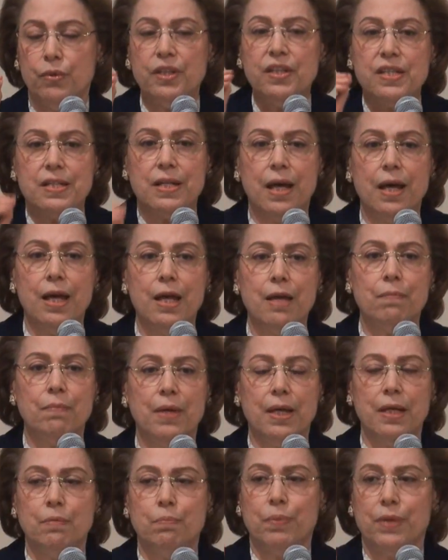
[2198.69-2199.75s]
with
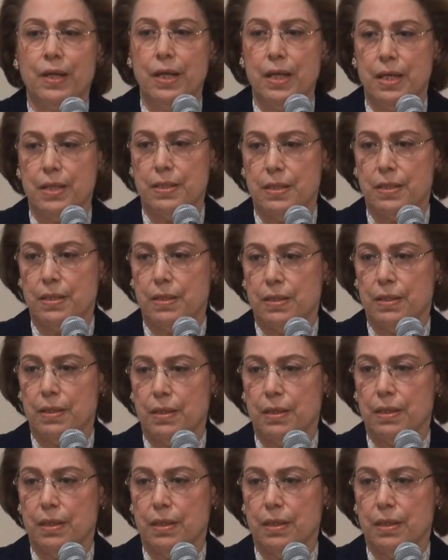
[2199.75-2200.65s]
time and place.